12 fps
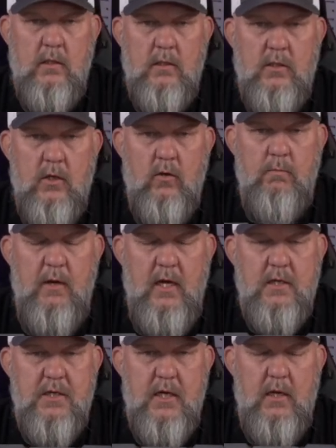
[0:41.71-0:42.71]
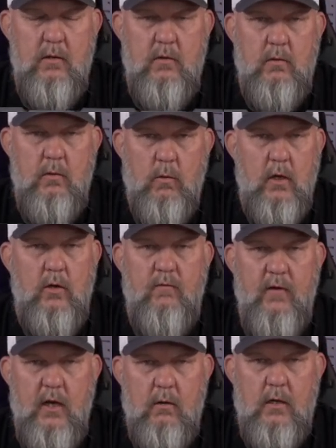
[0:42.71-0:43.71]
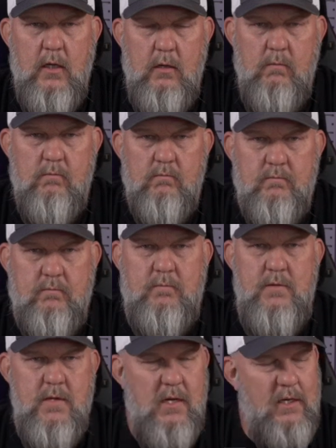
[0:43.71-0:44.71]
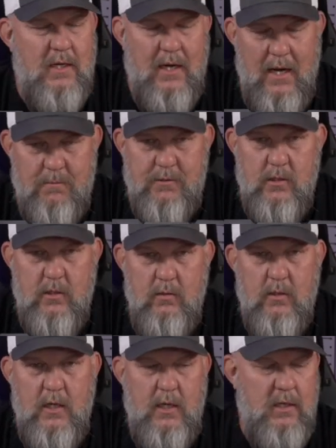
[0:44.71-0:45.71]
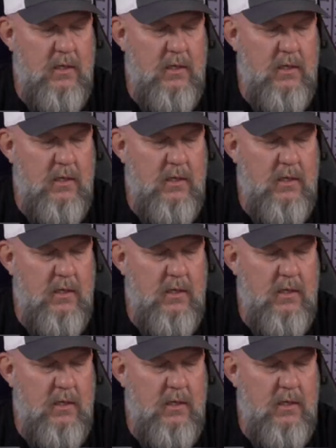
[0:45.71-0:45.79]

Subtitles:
Showed me and said, "You want to do a video on it?" I was like, "Absolutely."